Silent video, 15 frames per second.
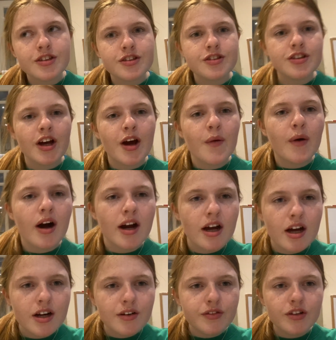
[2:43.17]
so I
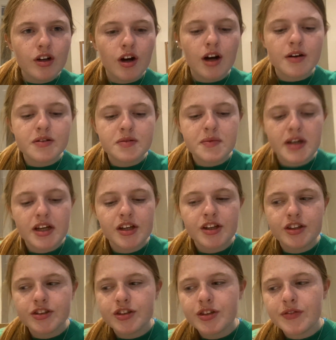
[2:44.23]
kind of forgot I was making a
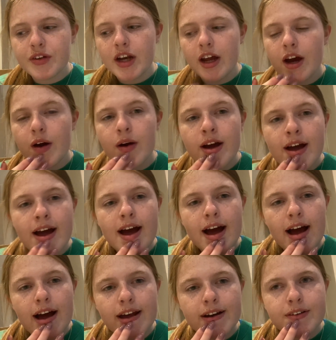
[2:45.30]
YouTube video,
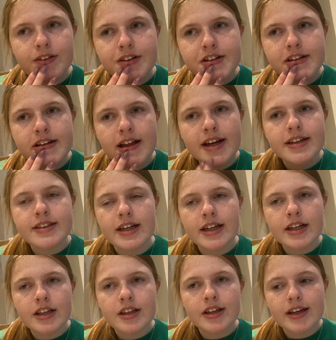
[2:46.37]
and I've already like
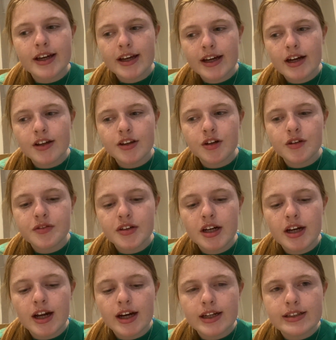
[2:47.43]
taken the cake out of the oven
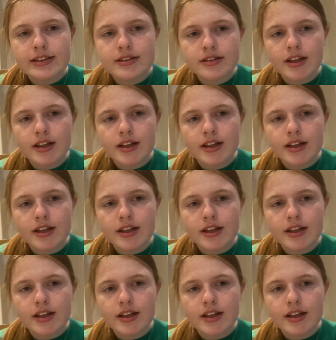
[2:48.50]
and iced